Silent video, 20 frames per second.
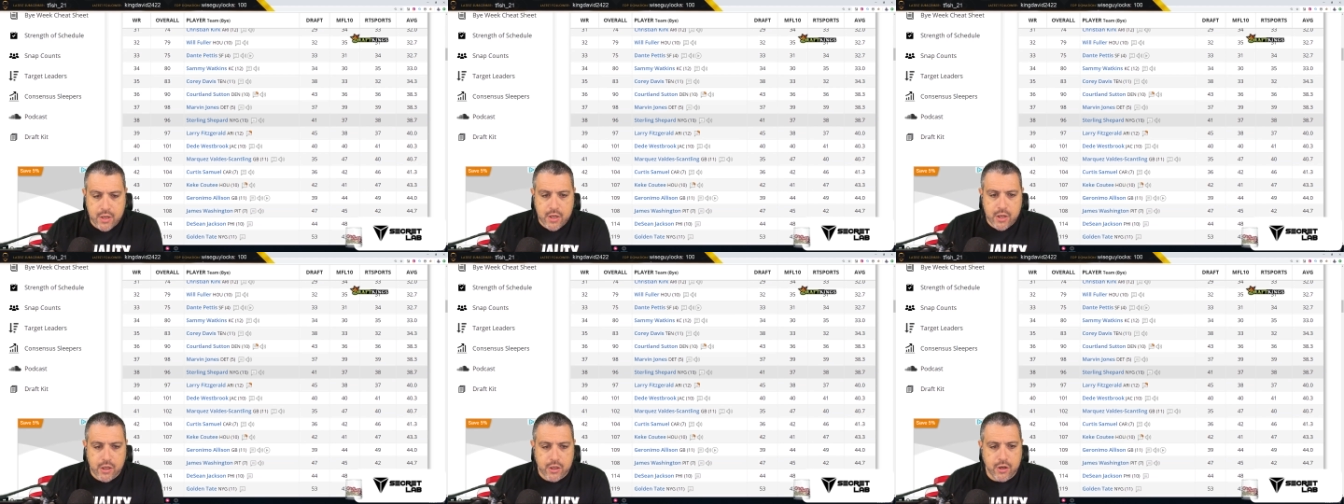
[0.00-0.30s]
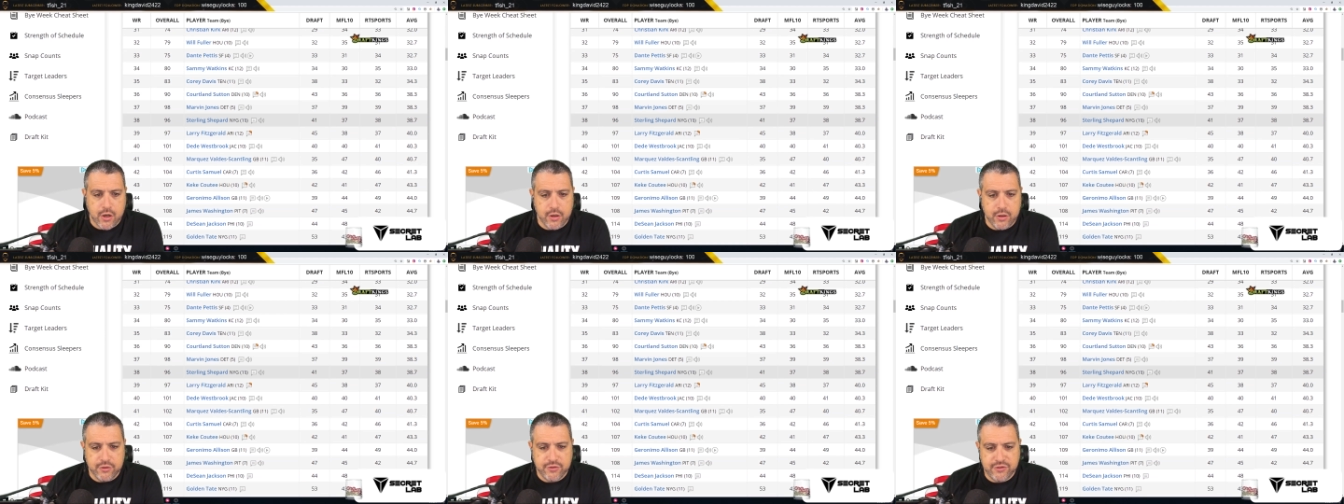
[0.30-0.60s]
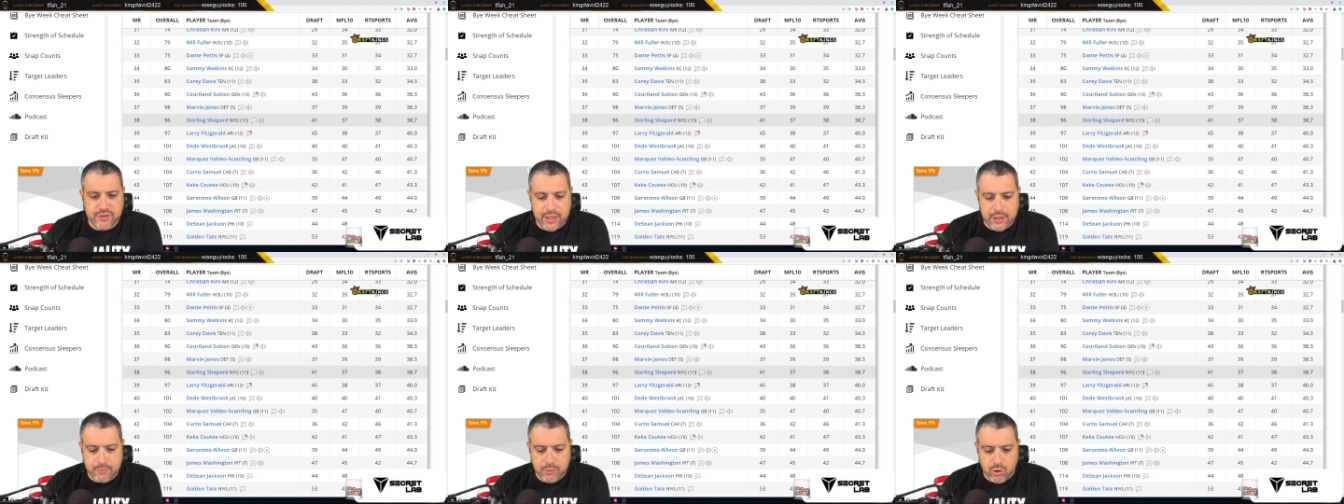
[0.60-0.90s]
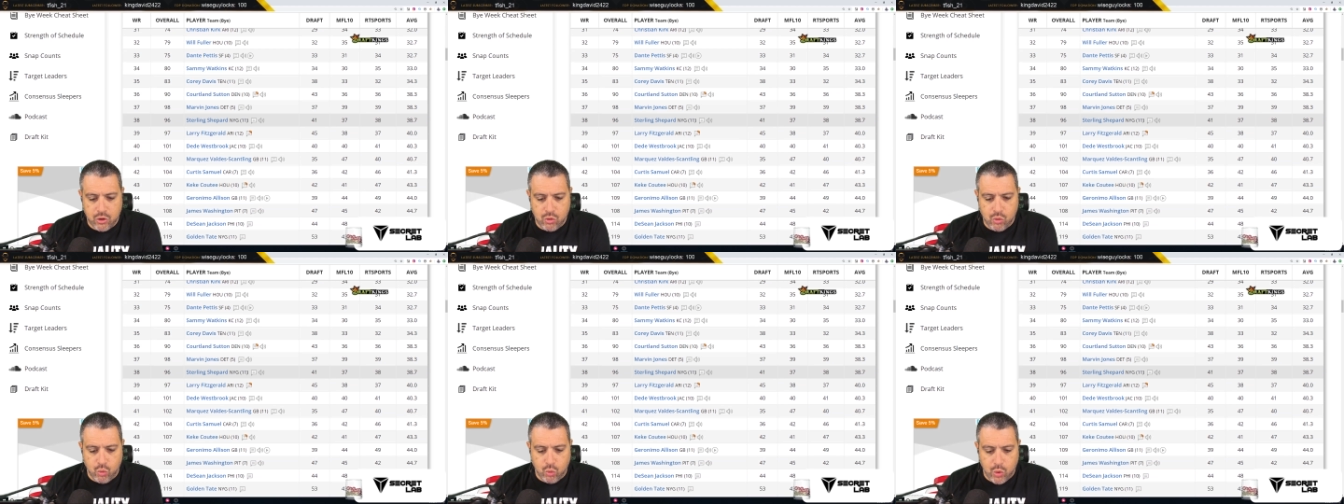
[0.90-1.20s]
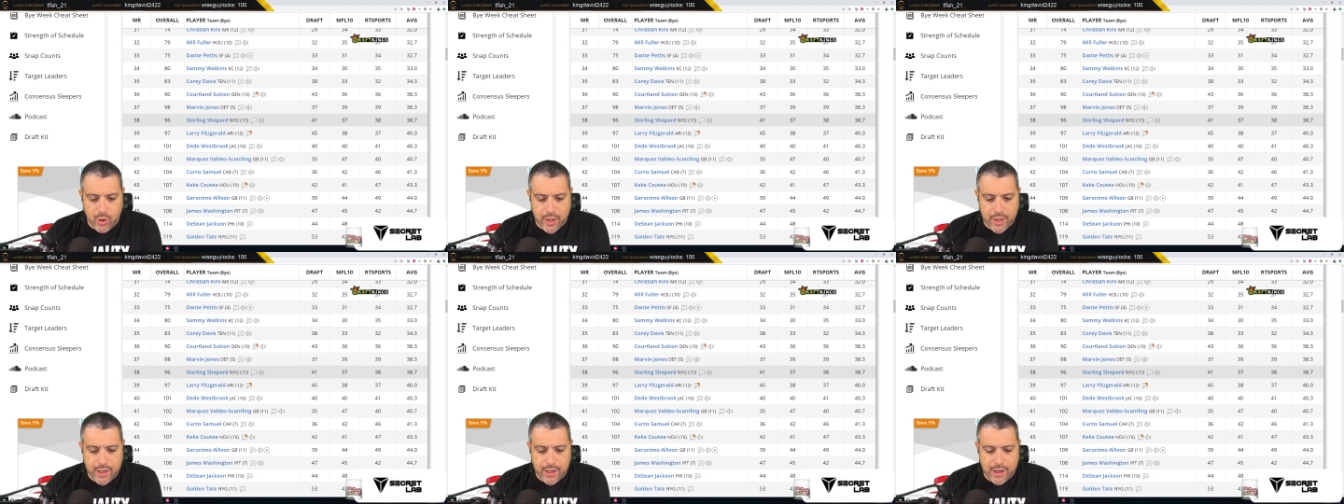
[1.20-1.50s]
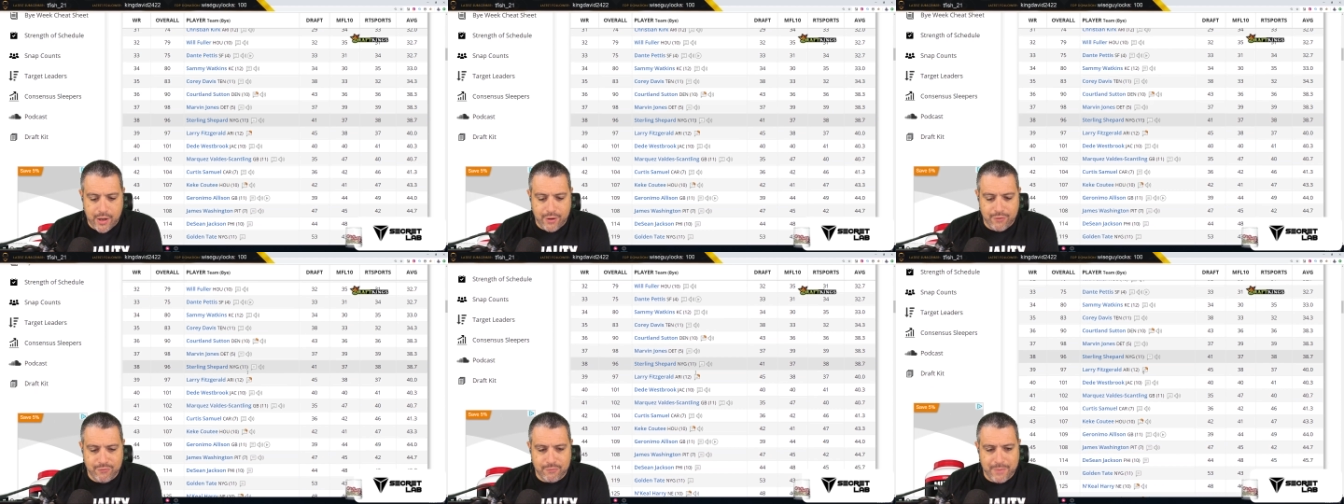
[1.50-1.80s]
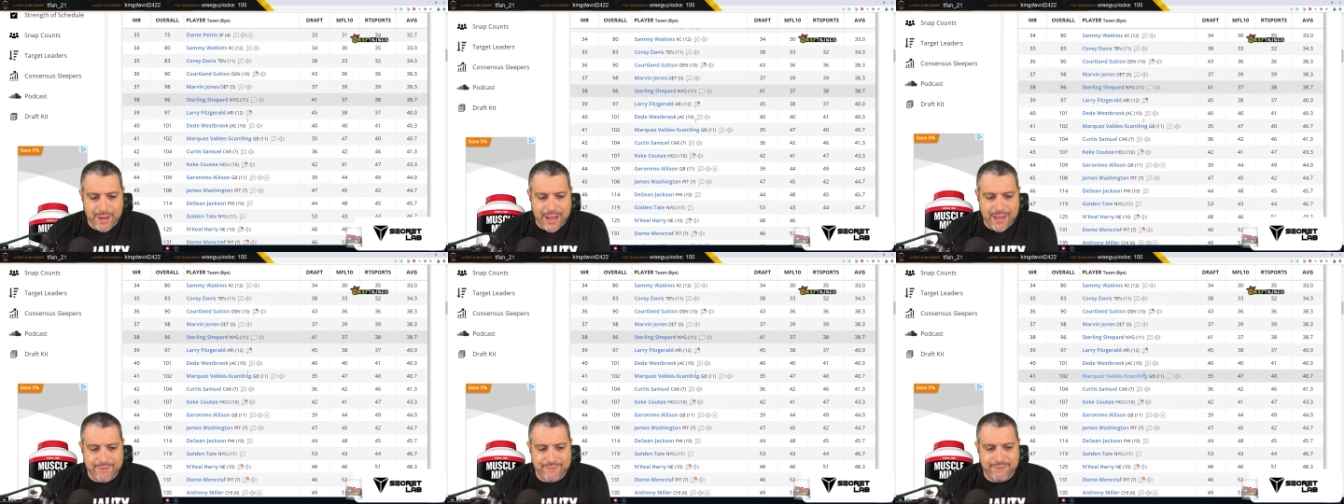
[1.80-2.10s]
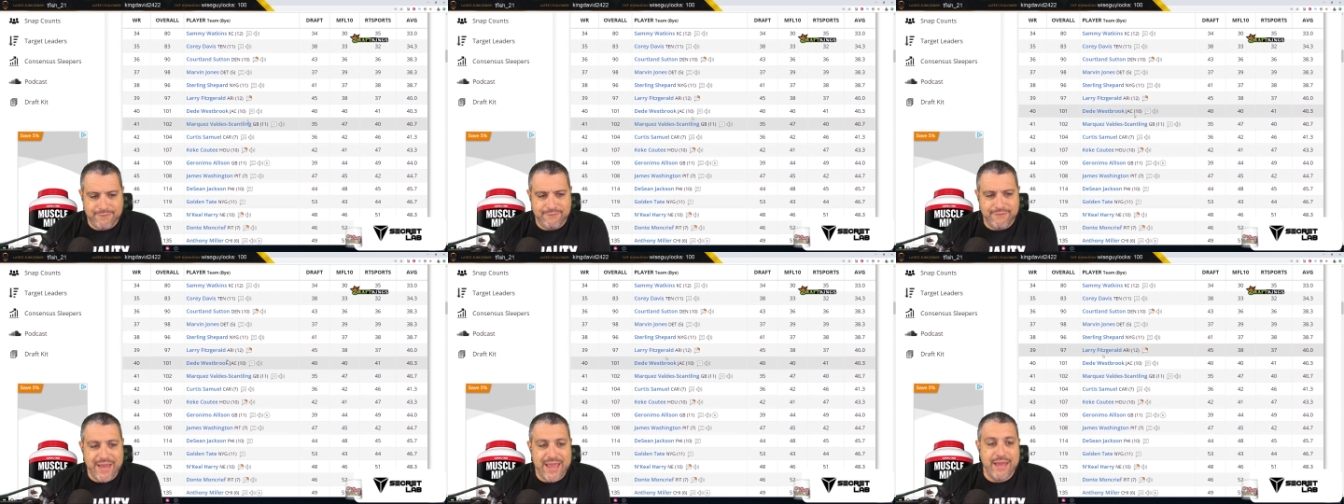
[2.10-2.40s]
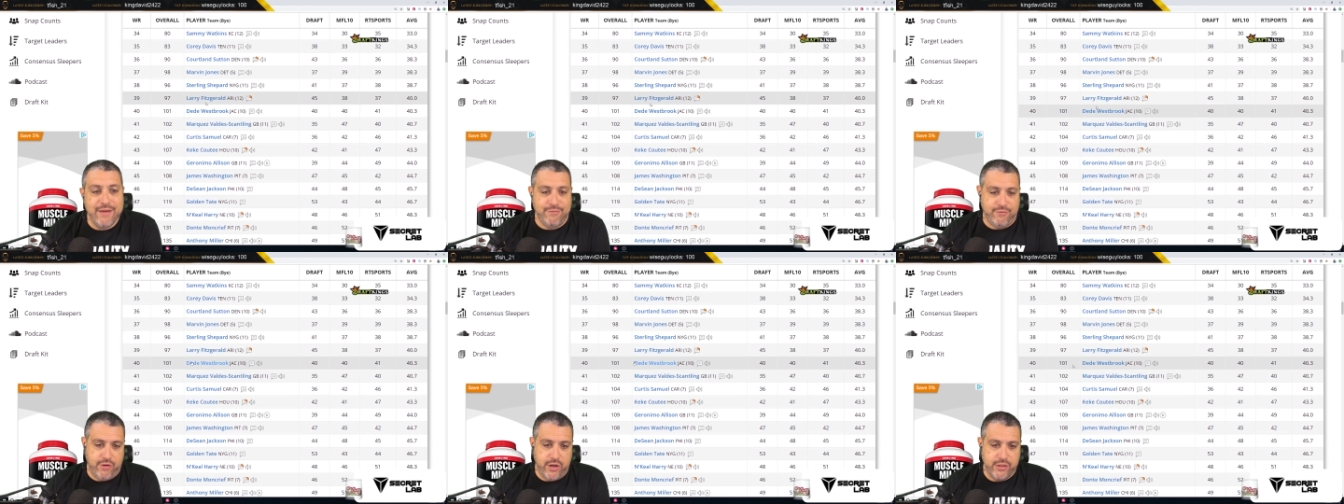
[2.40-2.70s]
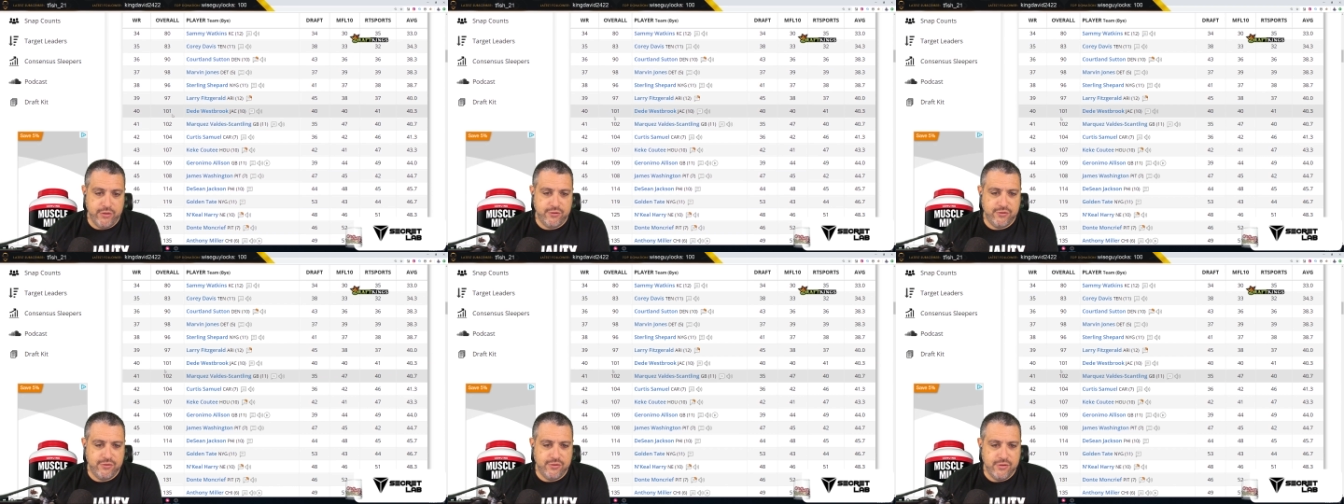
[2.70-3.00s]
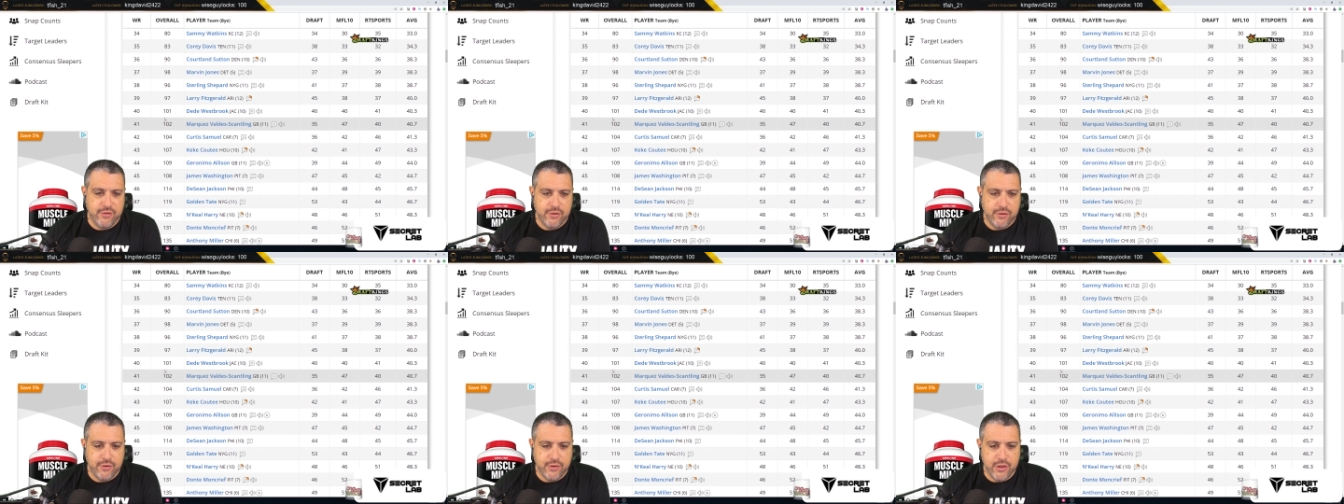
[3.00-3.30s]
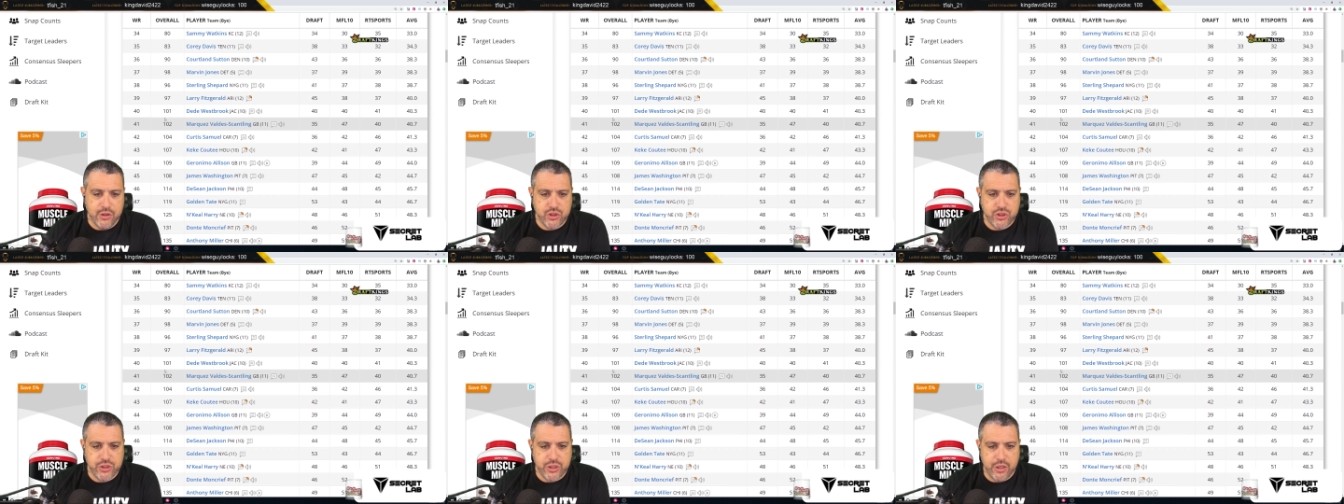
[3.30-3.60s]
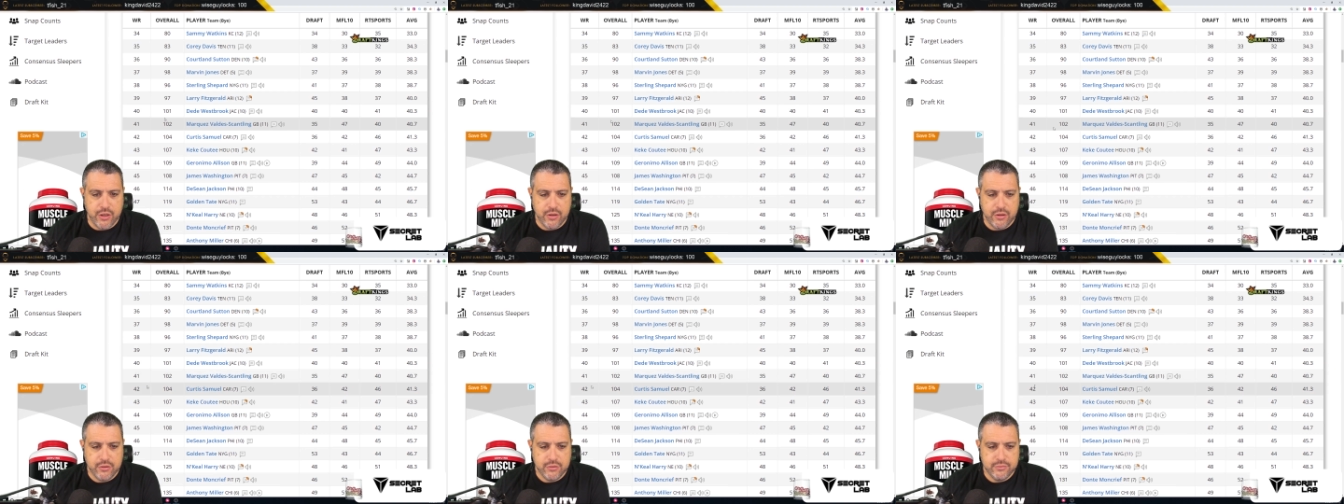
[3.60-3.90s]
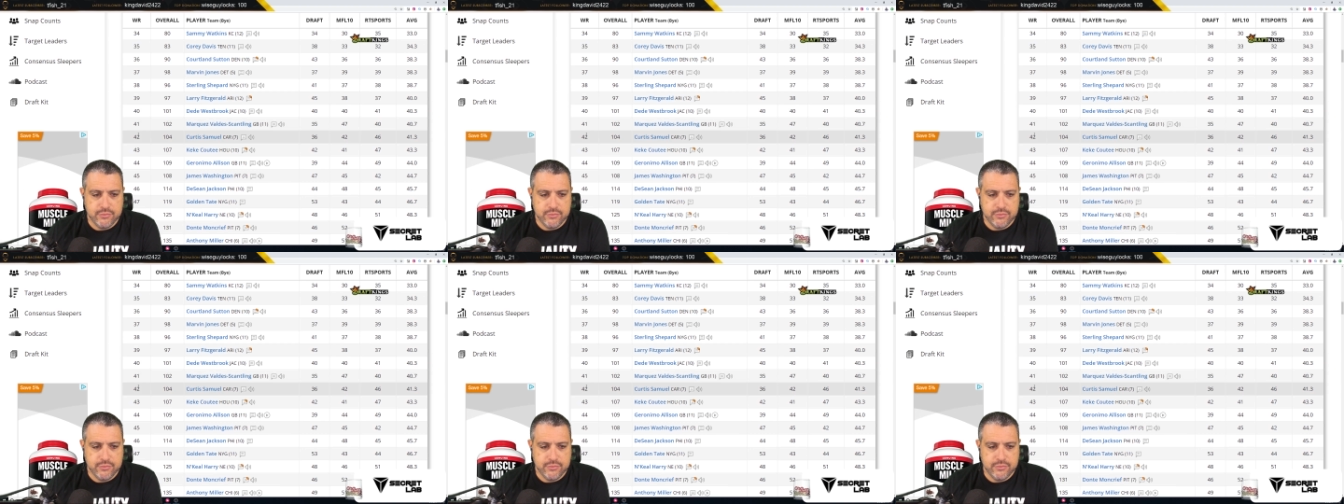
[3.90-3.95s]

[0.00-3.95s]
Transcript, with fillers: Curtis Samuel, one of my favorites this year.